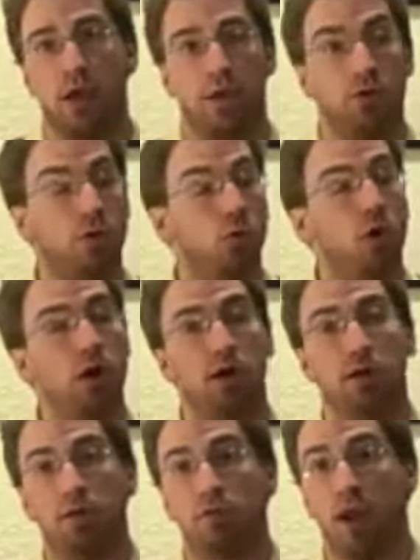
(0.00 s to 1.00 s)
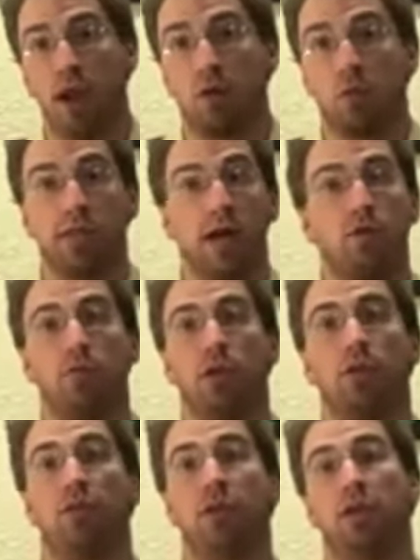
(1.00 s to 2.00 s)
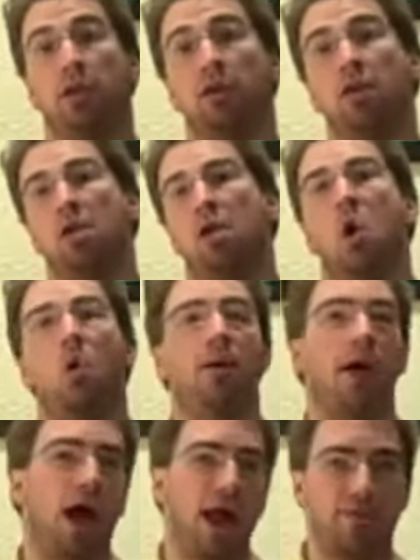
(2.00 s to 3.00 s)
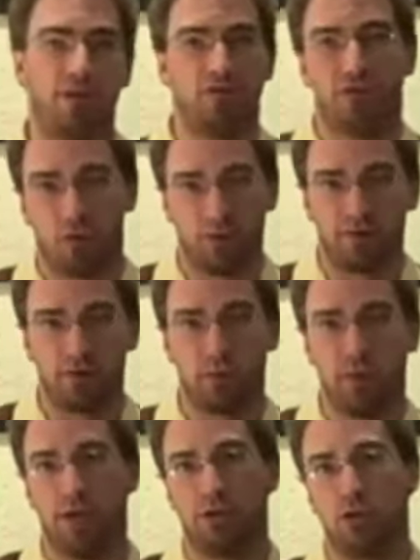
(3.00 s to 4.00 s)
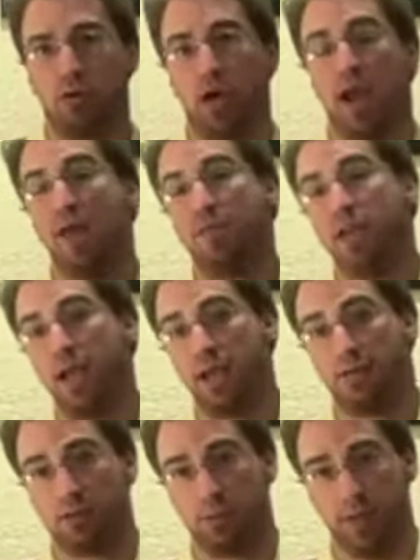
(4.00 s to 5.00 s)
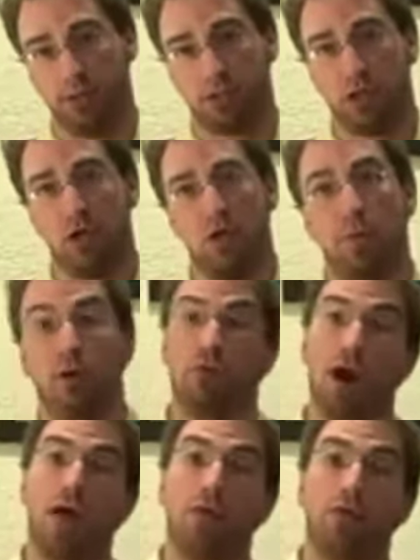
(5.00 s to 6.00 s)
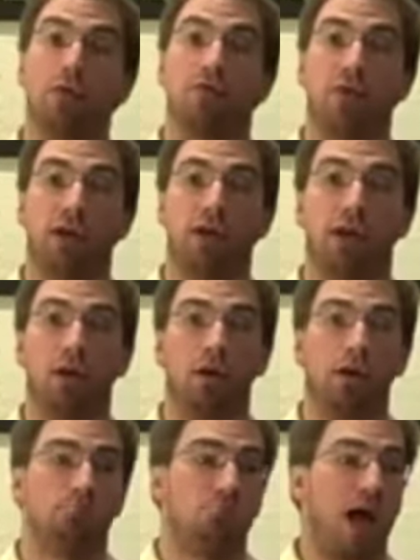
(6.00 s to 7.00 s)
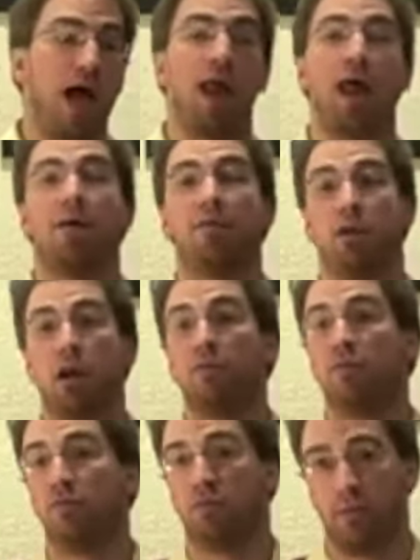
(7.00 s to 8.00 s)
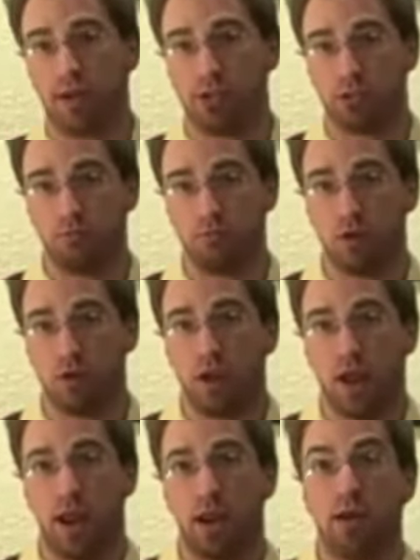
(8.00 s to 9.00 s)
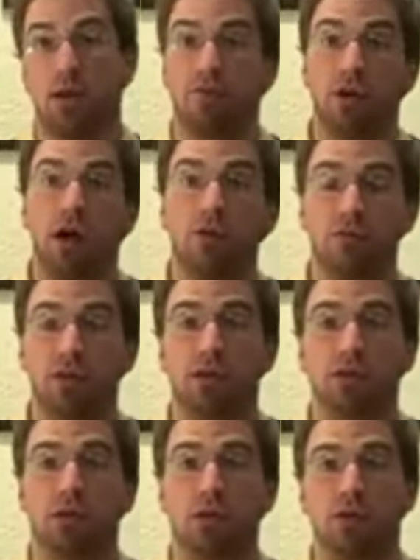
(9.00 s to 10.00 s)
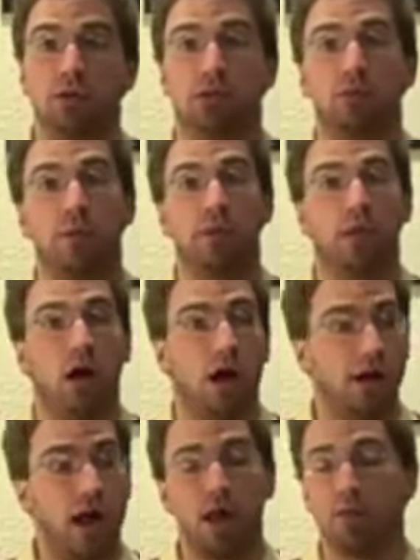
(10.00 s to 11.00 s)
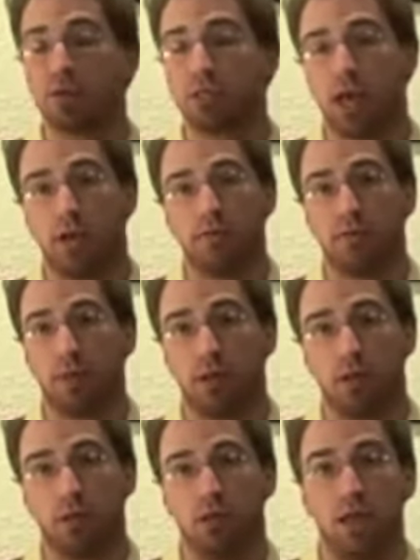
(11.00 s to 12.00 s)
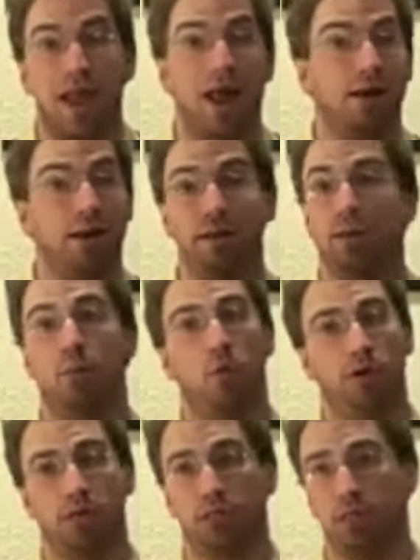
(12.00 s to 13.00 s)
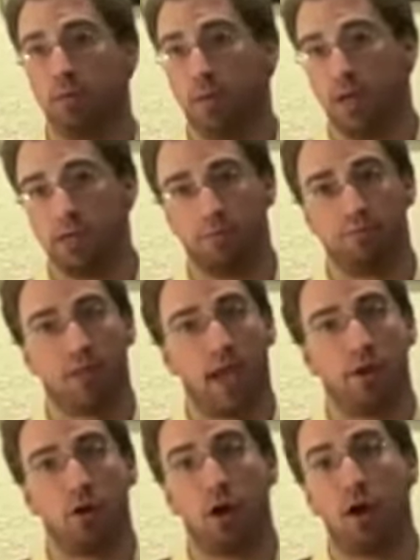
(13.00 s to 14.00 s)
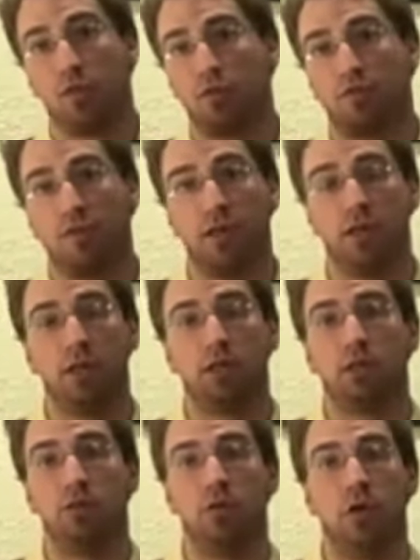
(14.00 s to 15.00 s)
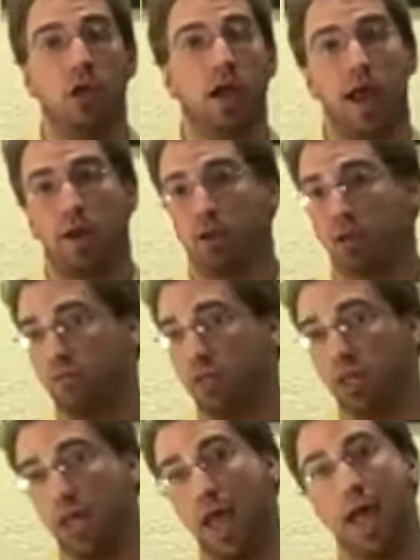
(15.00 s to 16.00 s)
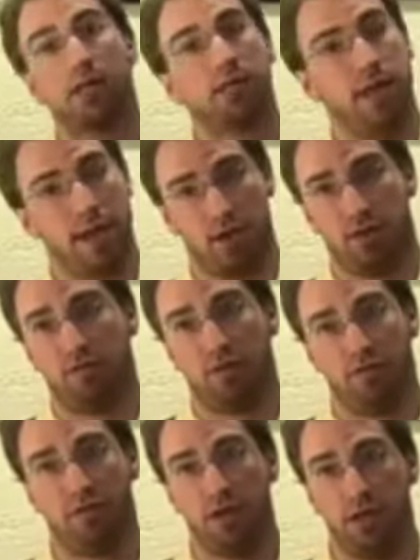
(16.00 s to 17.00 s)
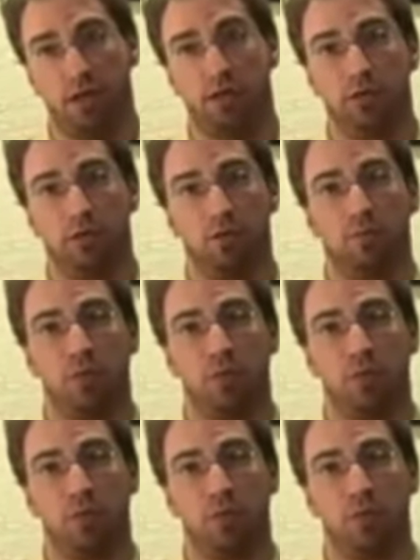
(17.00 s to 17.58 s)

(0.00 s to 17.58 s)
and you can walk into the round without really thinking, oh, I have an affirmative speech or I have a negative speech, but rather thinking, I have enough information and enough confidence to speak on either side of the bill at any point in the debate. I could author if I needed to. I could give the last negative if I needed to.